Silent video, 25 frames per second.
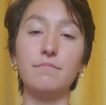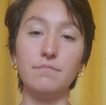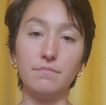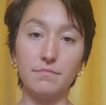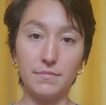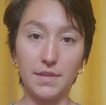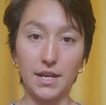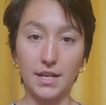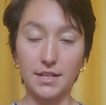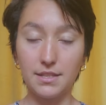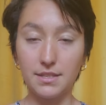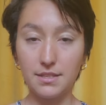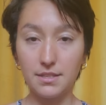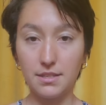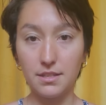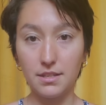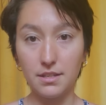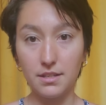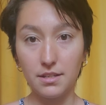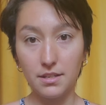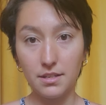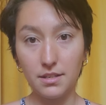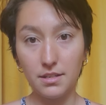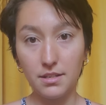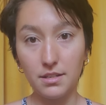that's
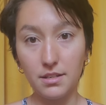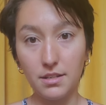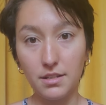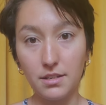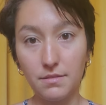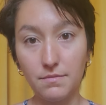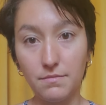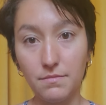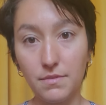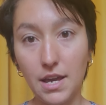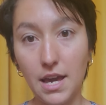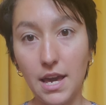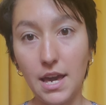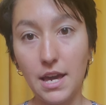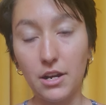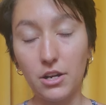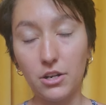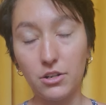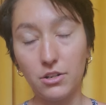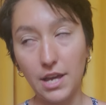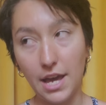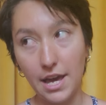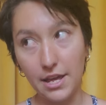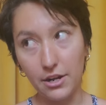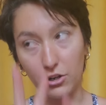the
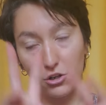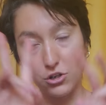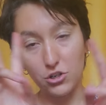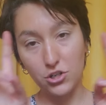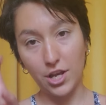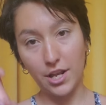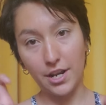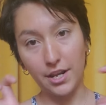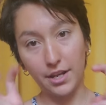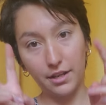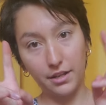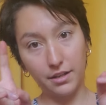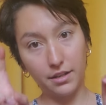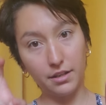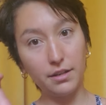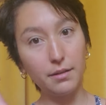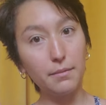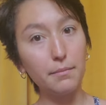energetic